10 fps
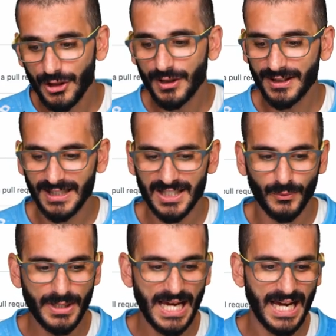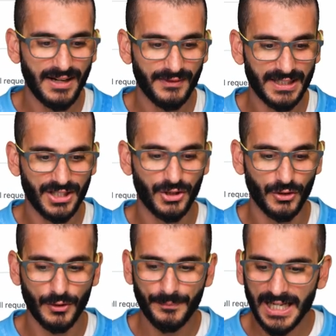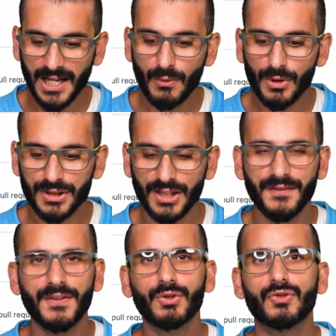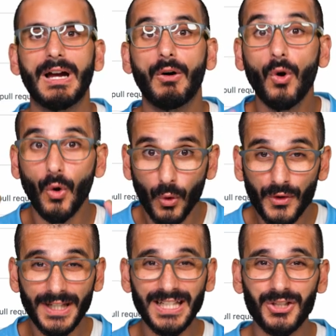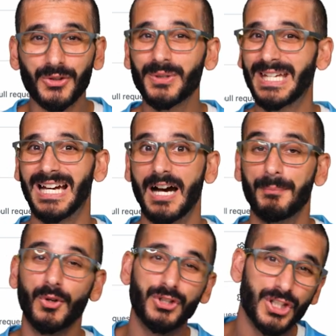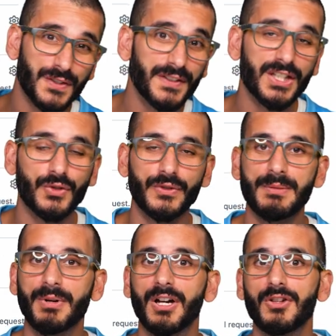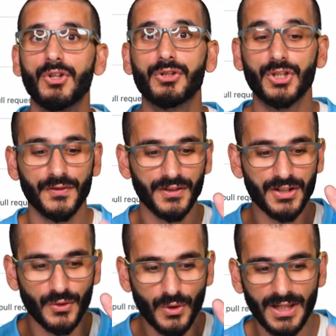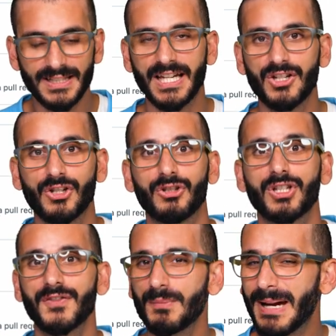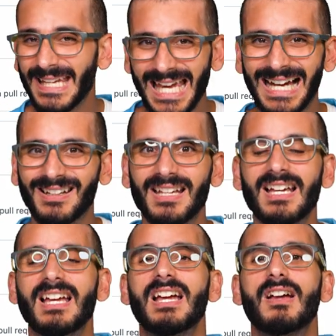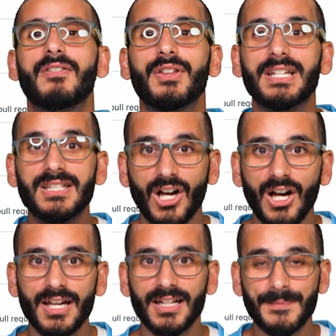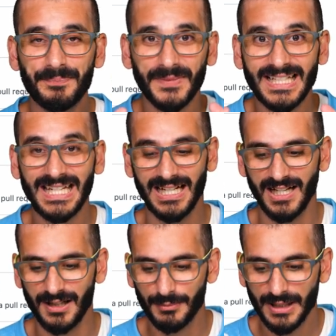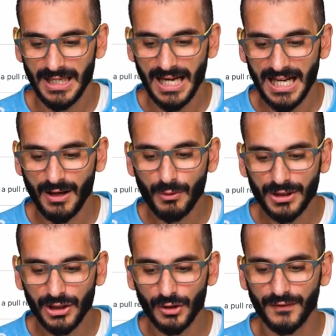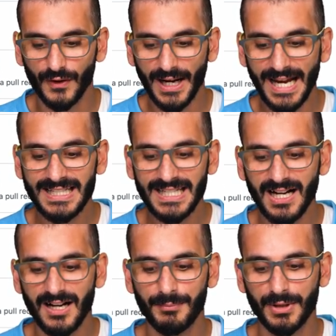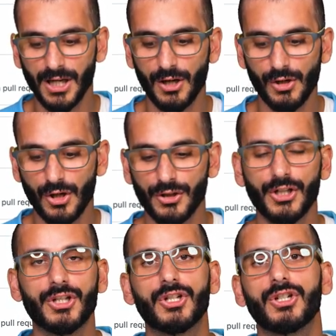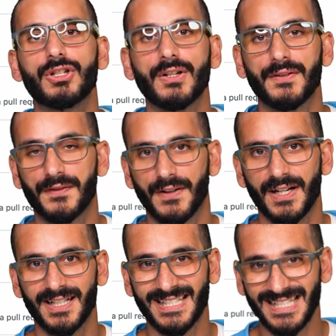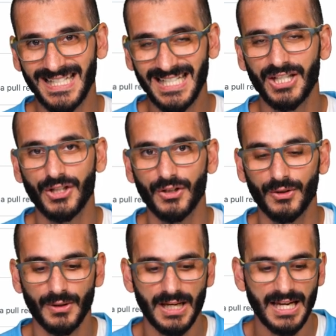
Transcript: you look at this, we have an issue and I want to filter out all the issues on GitHub, not just for this repo, not just for this organization, not just for my account, for the entire GitHub. And I want to look for EddieHub colon good first issue.